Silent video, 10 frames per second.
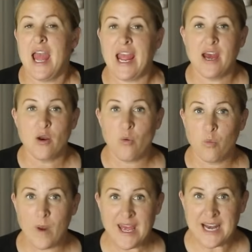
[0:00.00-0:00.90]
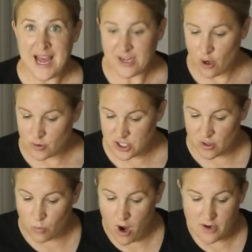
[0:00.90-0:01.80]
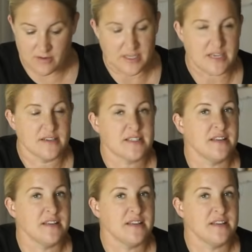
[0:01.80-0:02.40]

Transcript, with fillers: and when I go to water these,